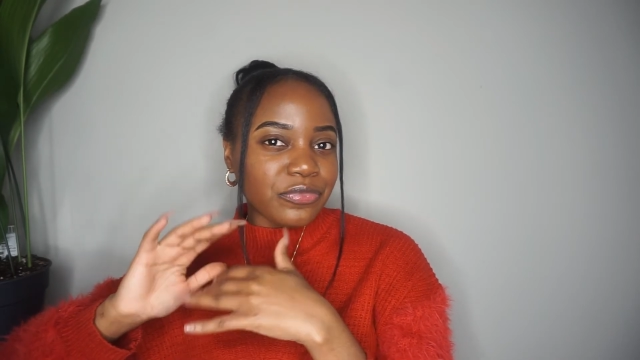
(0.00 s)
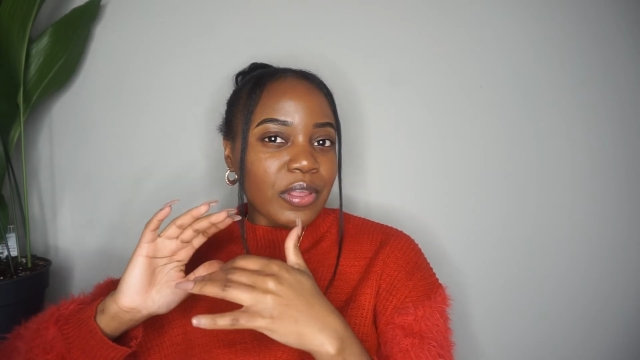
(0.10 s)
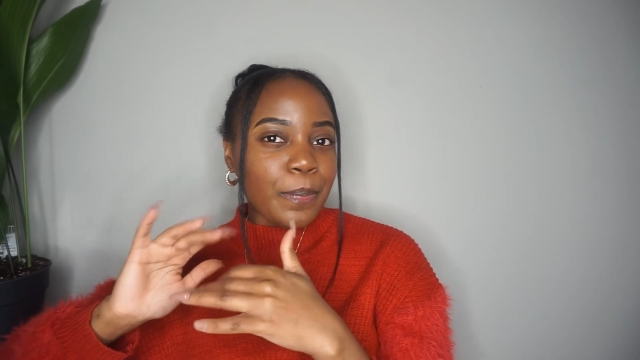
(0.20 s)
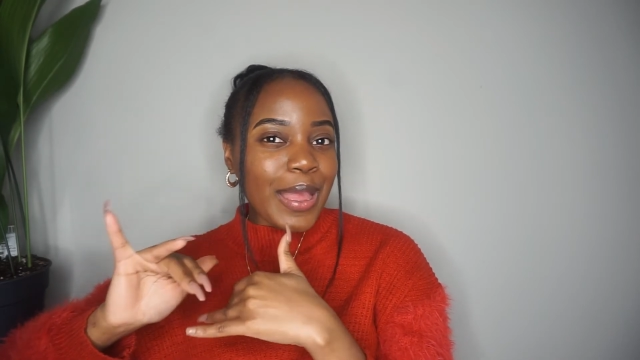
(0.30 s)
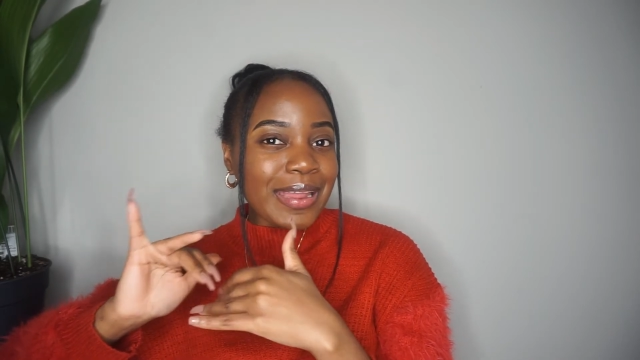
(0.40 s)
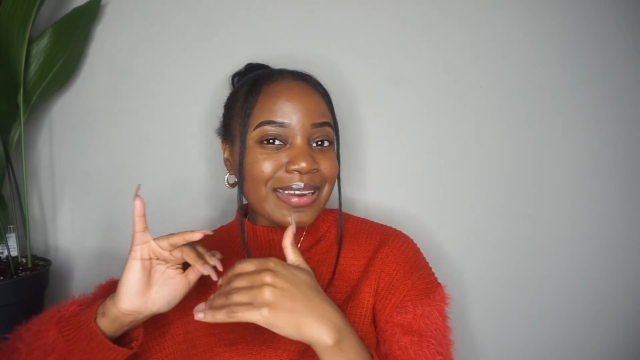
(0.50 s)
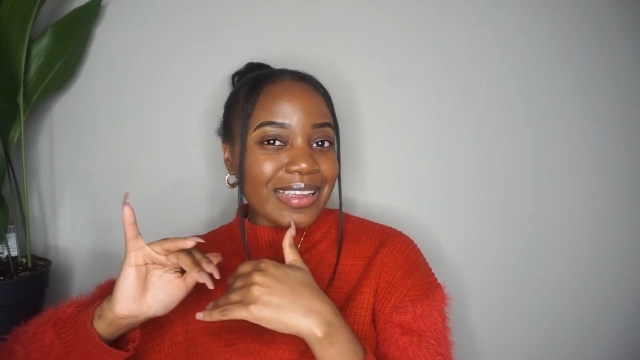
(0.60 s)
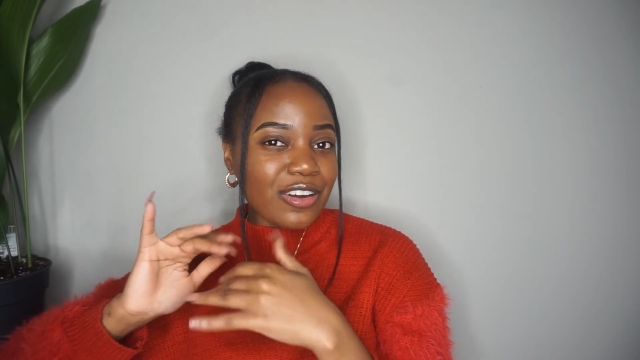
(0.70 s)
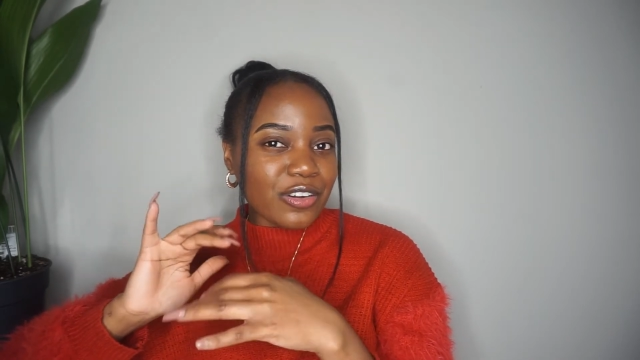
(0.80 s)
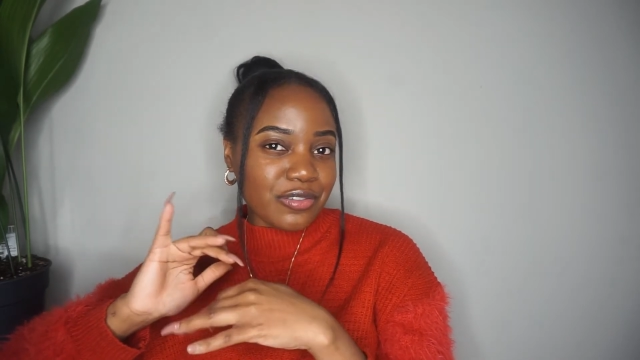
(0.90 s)

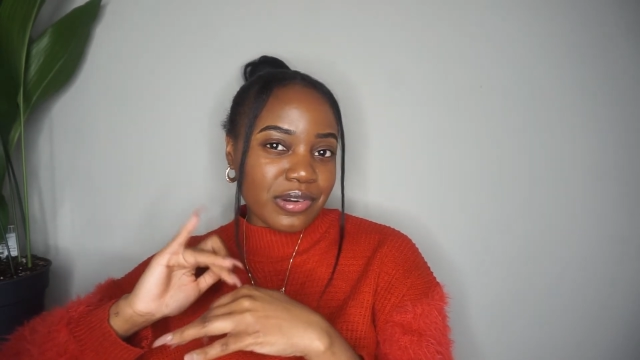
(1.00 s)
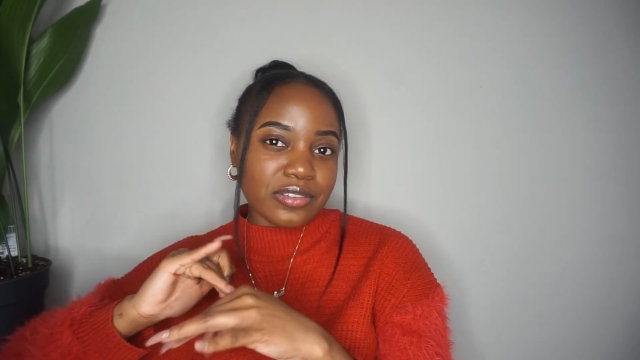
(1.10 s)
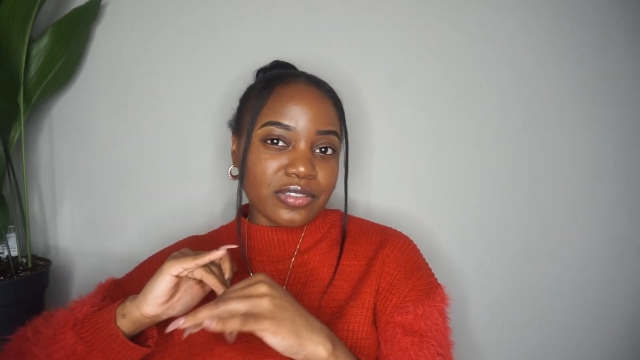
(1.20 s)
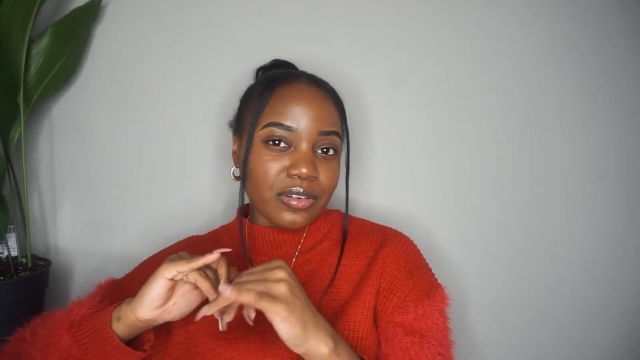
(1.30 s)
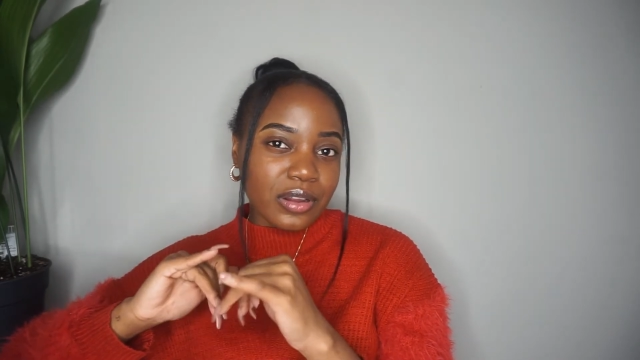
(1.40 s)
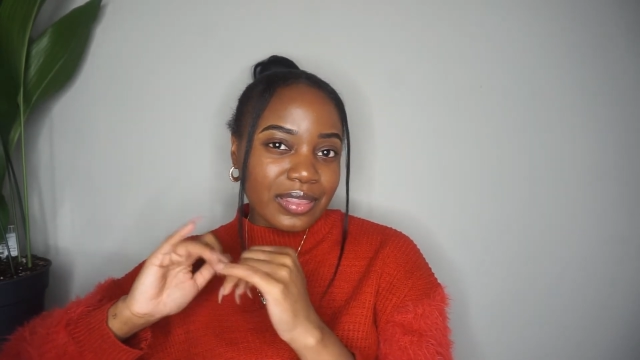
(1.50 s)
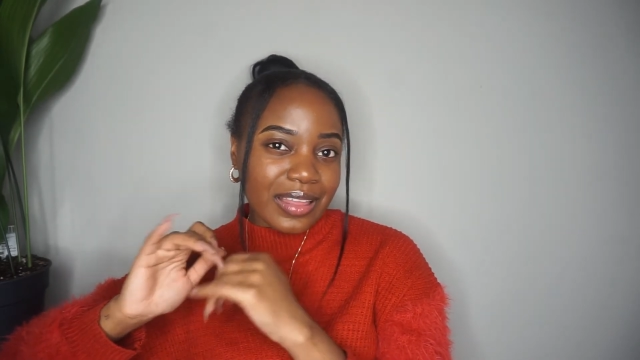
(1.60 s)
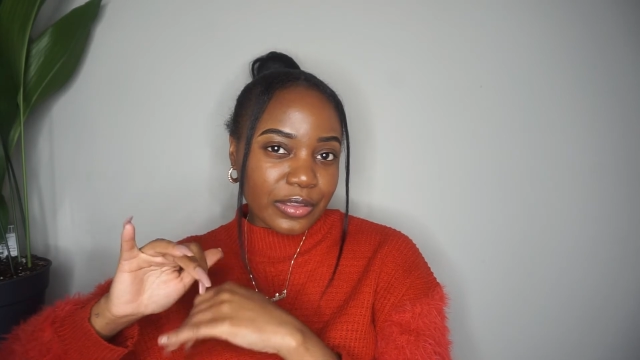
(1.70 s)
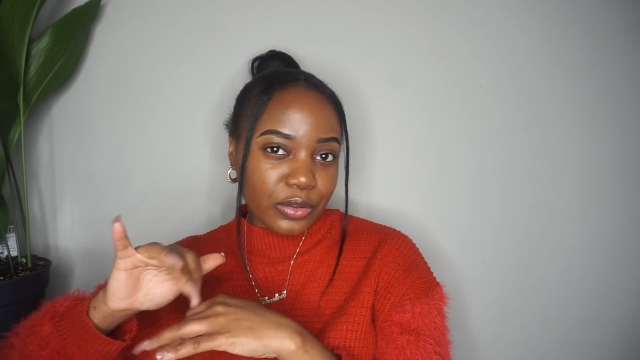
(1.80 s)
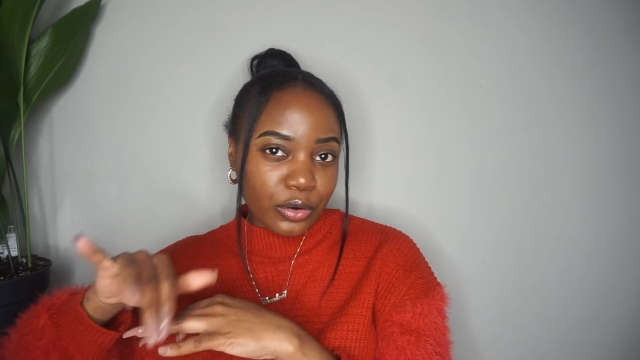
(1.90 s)
depending on the restaurant
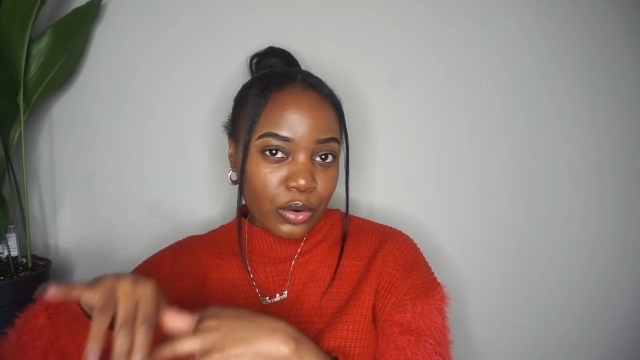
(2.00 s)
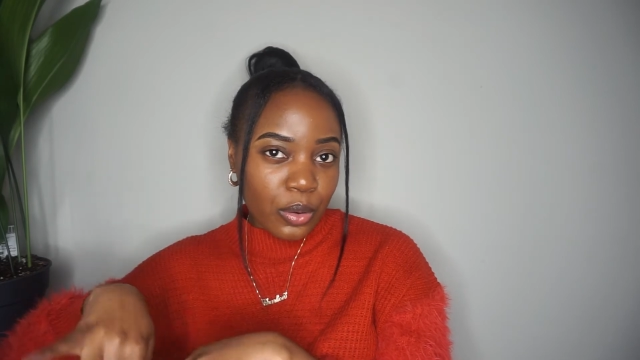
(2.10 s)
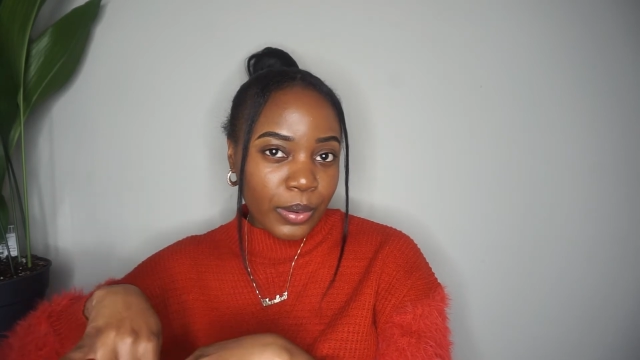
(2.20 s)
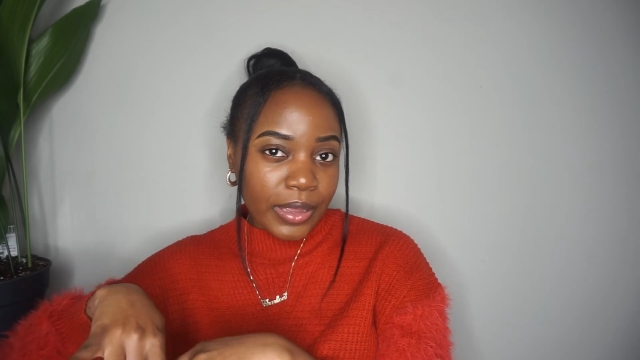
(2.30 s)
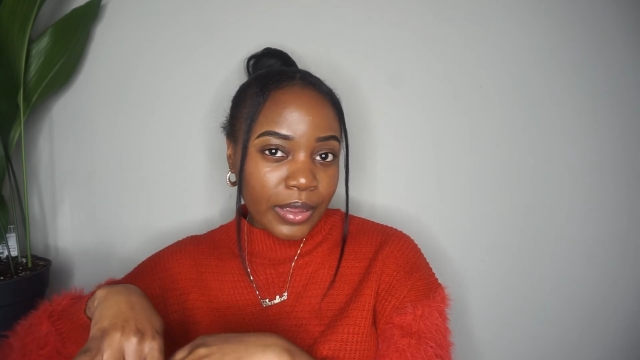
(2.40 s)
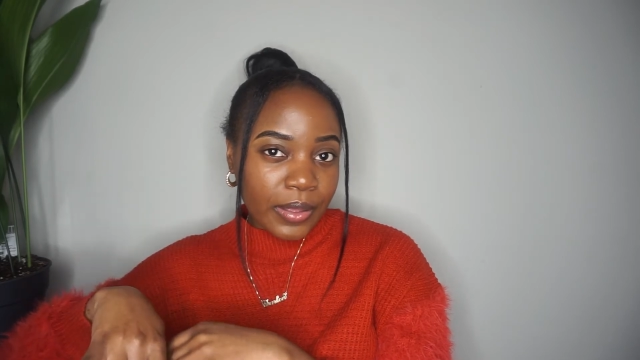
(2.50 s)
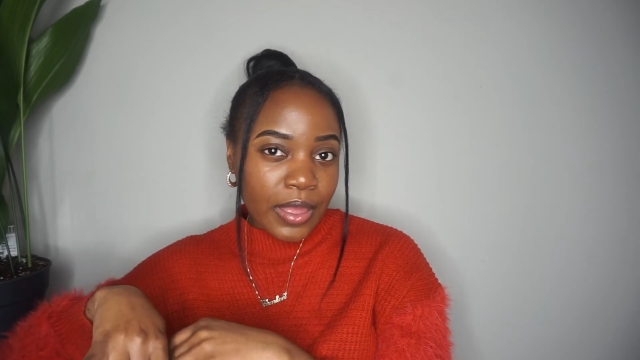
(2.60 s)
that you're going.